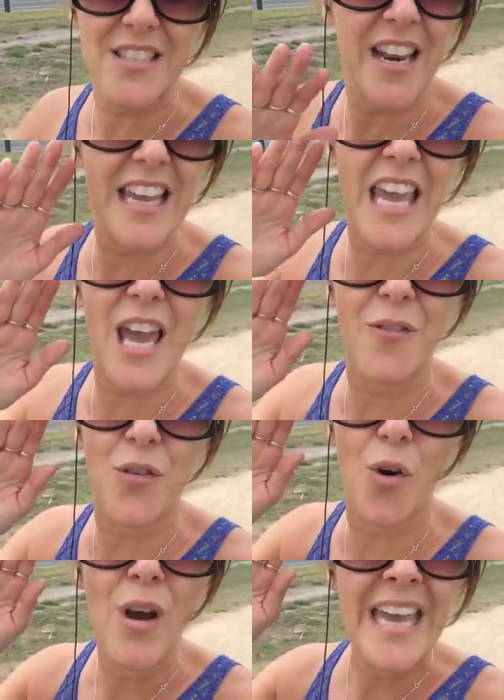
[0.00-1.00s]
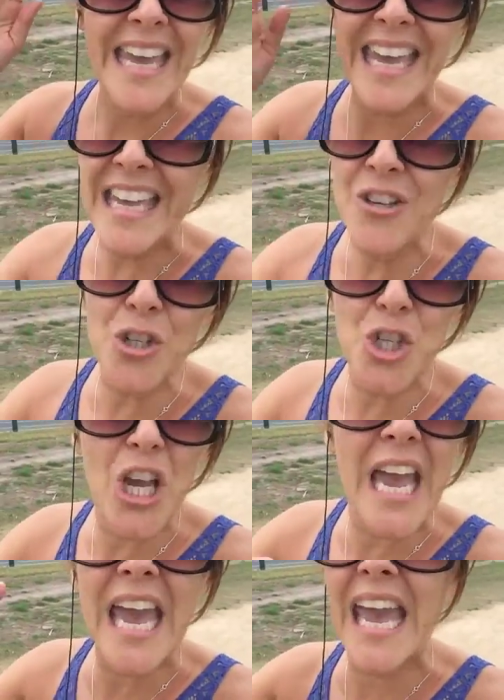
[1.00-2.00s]
I don't care if you're in your
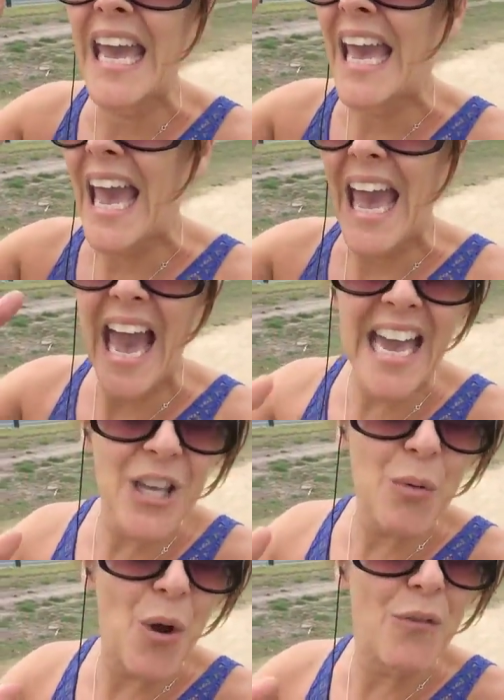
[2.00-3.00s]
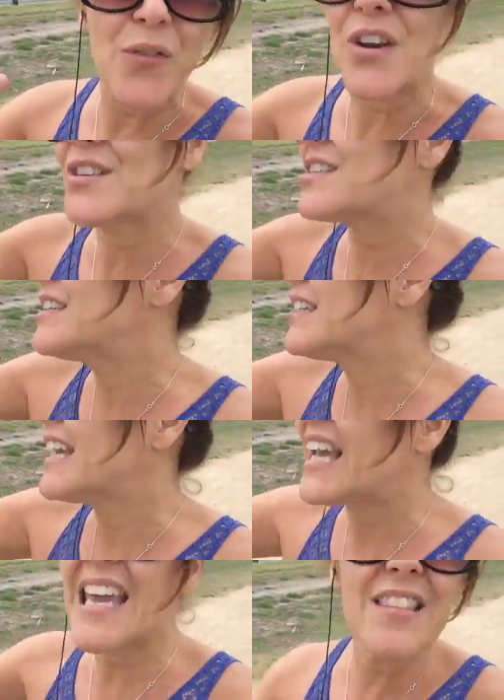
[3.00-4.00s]
chair, at your office,
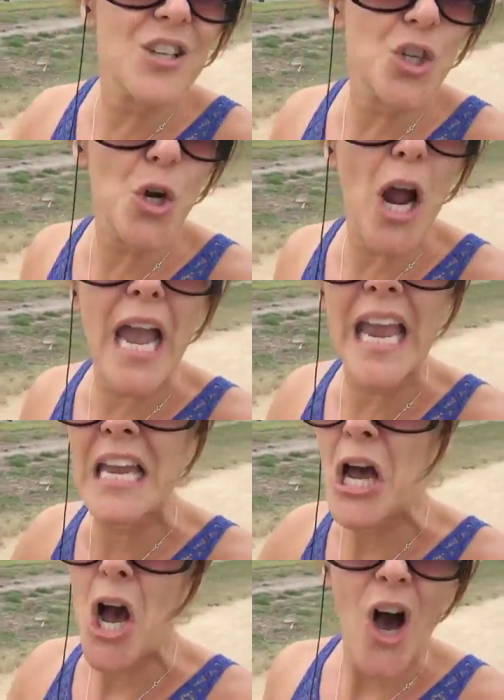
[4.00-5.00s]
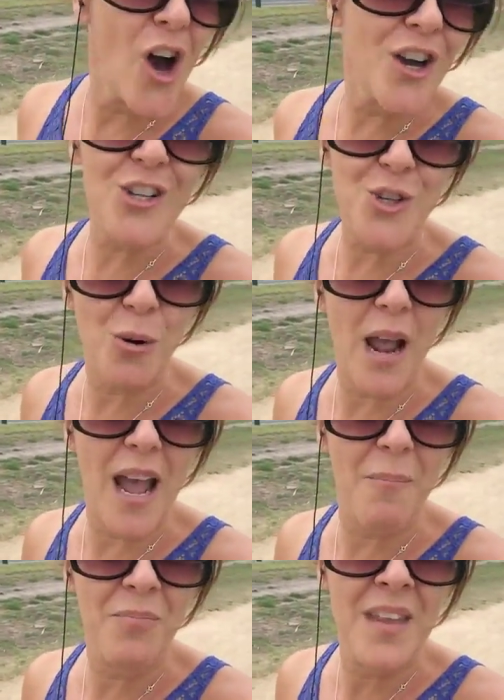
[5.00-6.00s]
in the train, on a
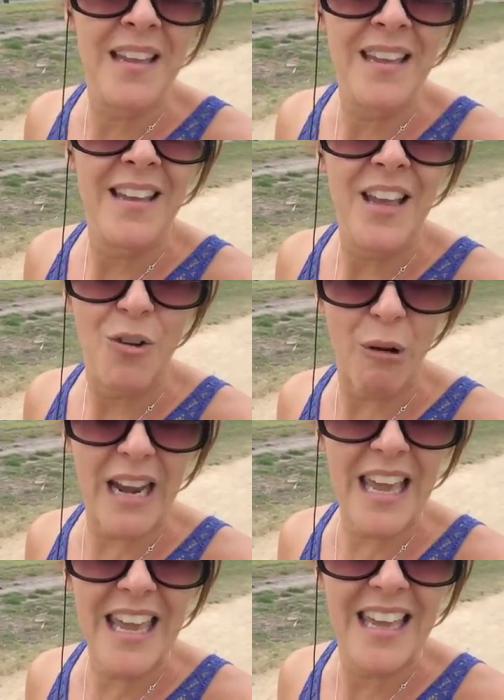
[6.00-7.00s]
tram. Ready?